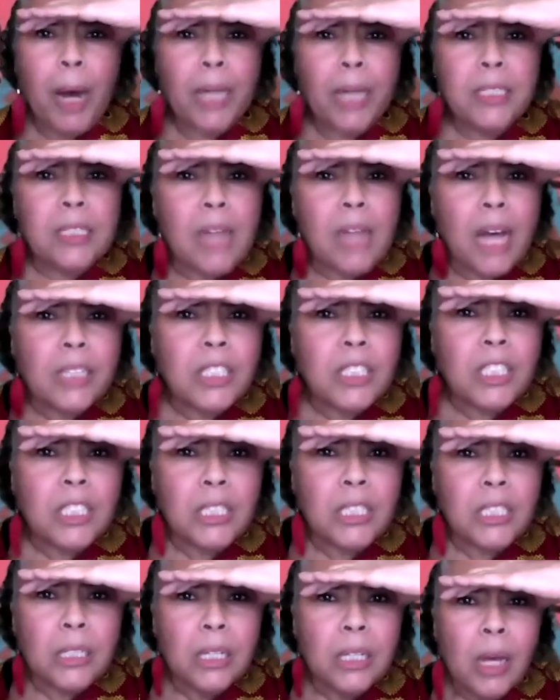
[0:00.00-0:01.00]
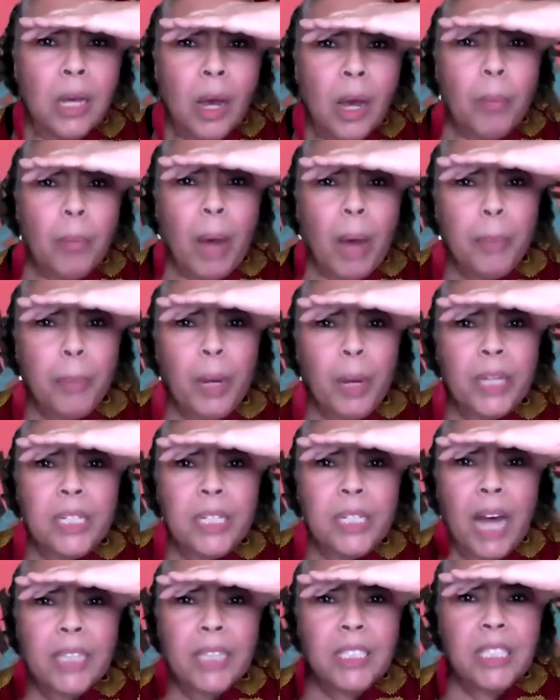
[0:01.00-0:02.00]
Anansi. Papa
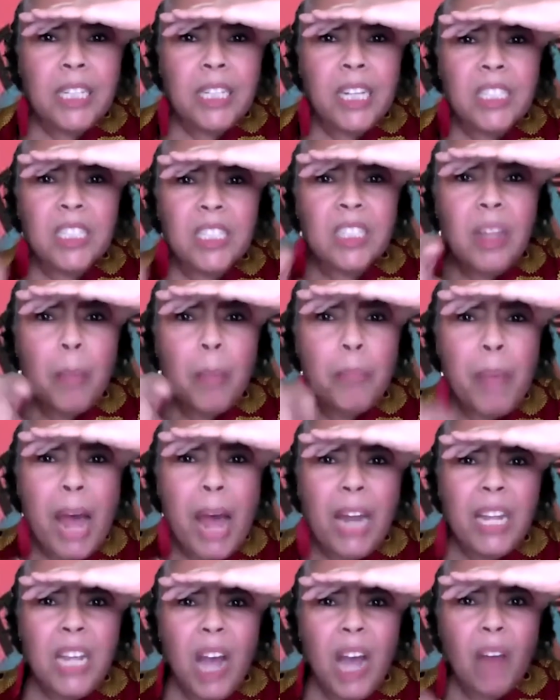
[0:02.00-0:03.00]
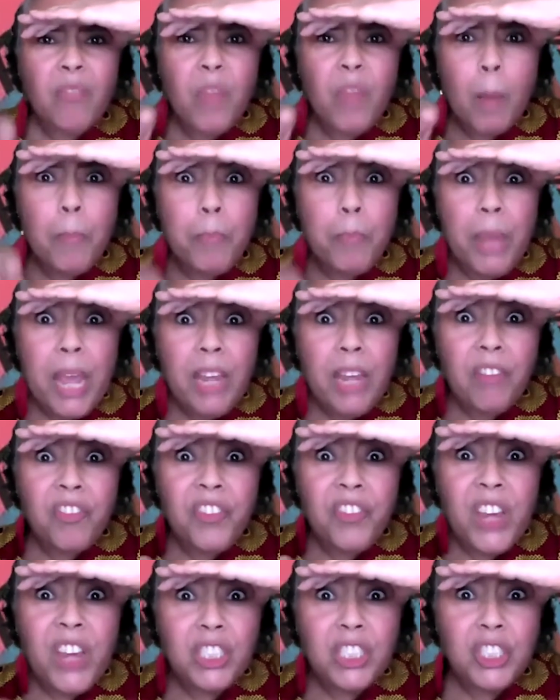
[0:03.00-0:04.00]
Anansi is in the belly of the big
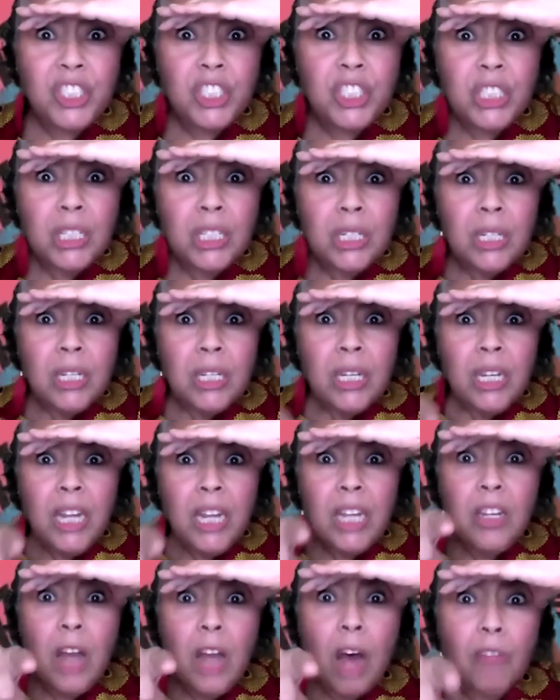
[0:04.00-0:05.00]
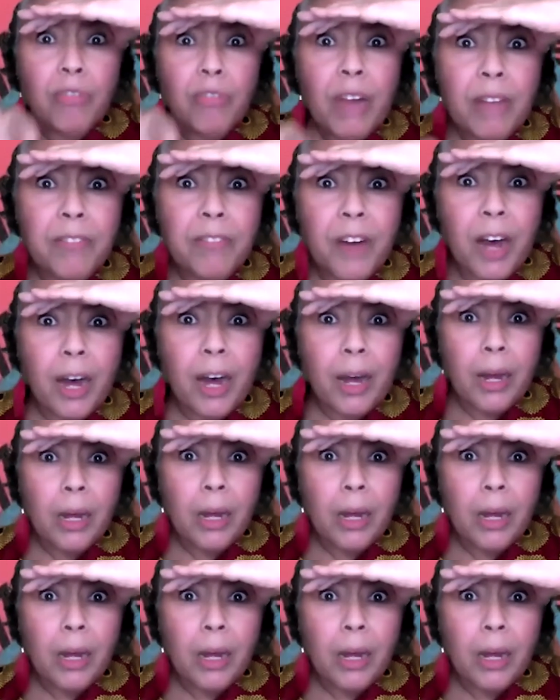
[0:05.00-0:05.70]
fish in the river.